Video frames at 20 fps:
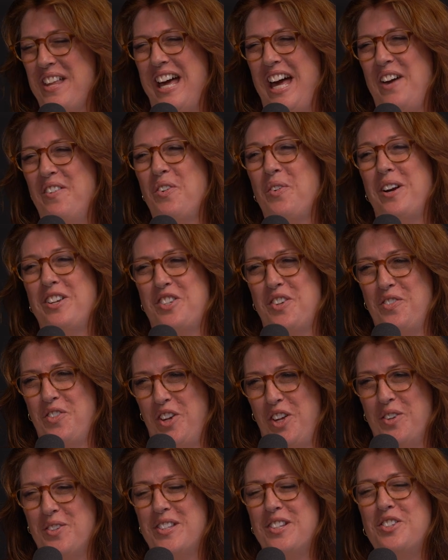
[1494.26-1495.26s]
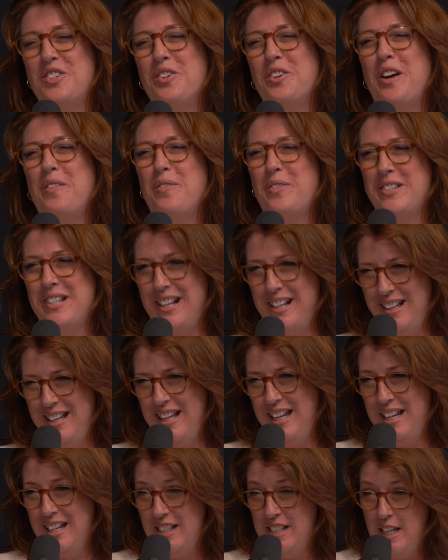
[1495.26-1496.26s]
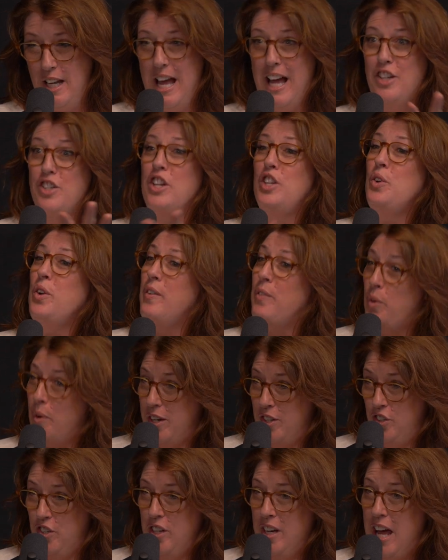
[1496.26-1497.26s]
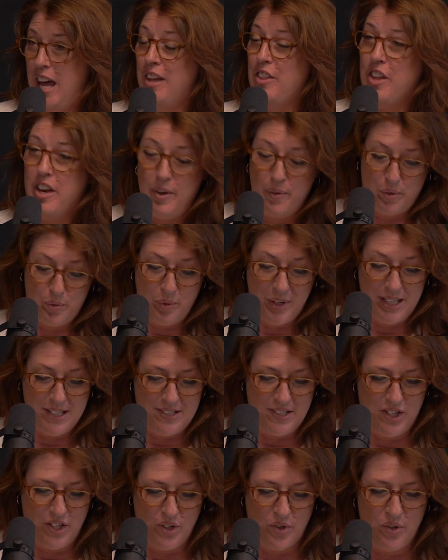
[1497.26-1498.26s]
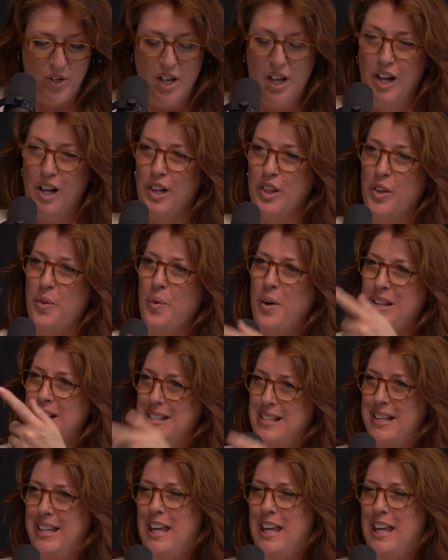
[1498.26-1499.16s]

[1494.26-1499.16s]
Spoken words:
I have a question for you. Since you're representing the ENT, actually, I don't have a question. I thought I would read to you the ones